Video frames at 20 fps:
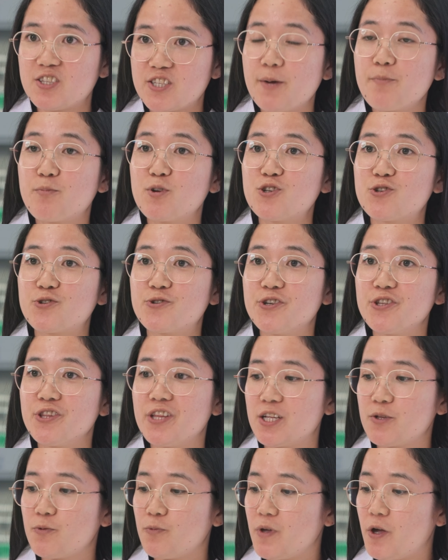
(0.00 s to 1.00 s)
temperature
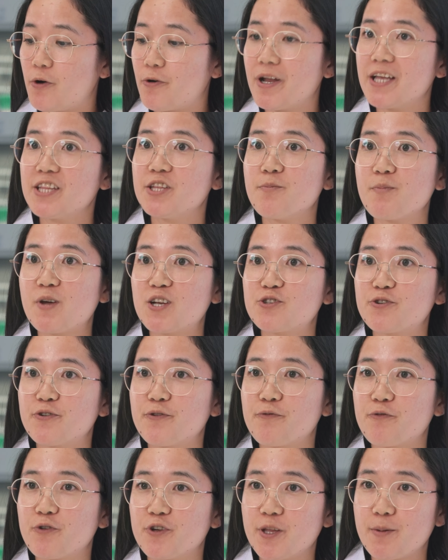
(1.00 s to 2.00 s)
that we already measured
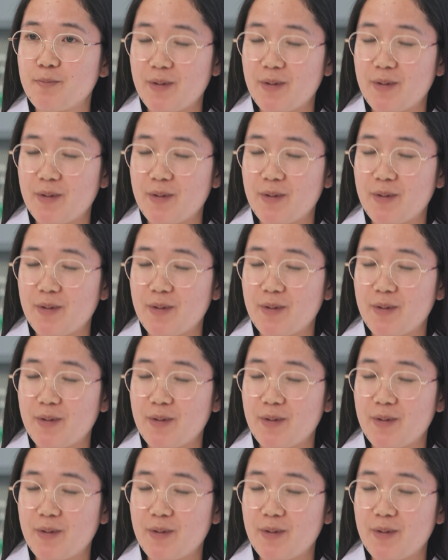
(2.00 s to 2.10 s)
for the